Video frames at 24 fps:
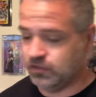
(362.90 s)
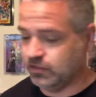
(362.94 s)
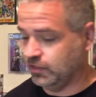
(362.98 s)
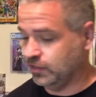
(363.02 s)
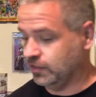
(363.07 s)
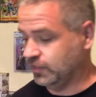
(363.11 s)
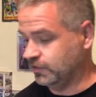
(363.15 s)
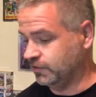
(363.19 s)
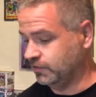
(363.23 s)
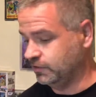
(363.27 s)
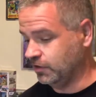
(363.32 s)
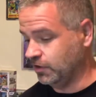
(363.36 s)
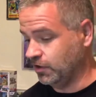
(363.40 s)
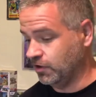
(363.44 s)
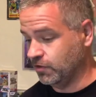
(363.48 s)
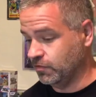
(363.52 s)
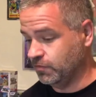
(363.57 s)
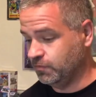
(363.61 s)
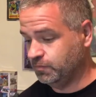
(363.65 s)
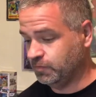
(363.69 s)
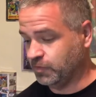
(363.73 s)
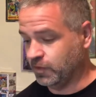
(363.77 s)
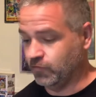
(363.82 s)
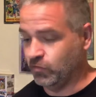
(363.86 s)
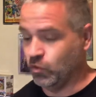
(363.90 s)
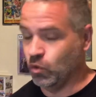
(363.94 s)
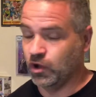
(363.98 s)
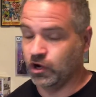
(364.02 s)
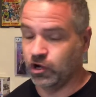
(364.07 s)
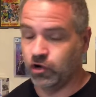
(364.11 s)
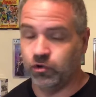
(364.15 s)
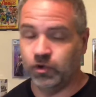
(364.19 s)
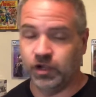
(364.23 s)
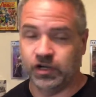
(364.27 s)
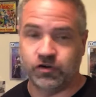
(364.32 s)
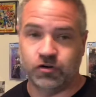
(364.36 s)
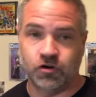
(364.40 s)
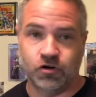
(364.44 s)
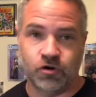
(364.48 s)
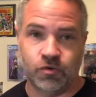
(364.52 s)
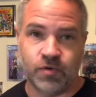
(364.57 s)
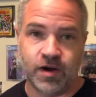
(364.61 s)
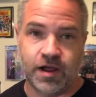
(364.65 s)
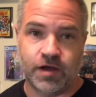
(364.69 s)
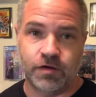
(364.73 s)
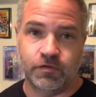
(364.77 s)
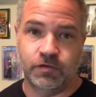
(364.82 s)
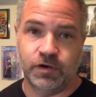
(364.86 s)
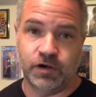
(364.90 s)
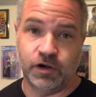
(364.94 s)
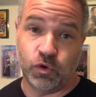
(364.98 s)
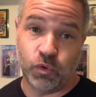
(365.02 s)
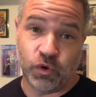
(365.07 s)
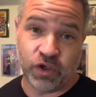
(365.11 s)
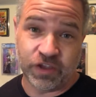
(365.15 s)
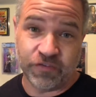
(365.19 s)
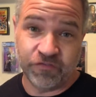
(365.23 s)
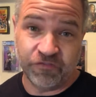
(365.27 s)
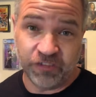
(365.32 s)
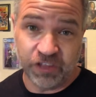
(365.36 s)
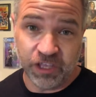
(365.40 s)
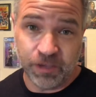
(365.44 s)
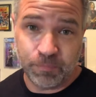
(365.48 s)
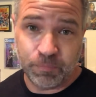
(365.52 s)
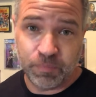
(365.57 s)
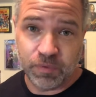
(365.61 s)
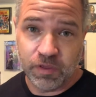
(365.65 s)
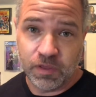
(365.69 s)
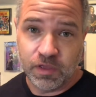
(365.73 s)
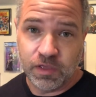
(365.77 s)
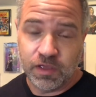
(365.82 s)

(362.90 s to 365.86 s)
And you know, if you want a quick turnaround and a quick flip